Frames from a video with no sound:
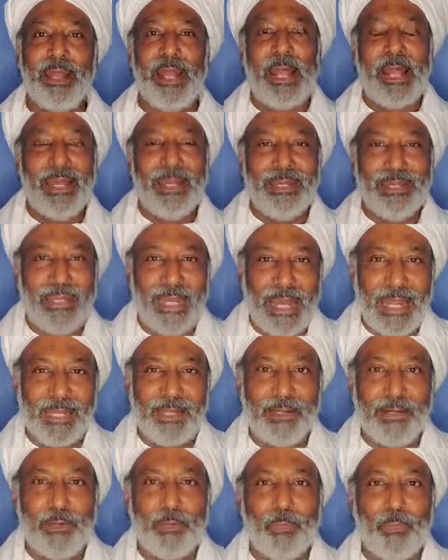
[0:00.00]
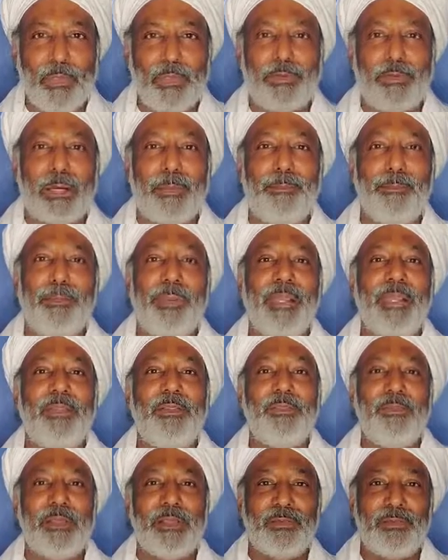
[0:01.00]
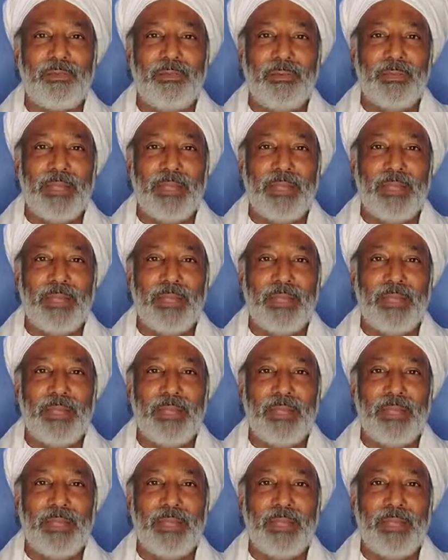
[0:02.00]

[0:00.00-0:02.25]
and that which completes us,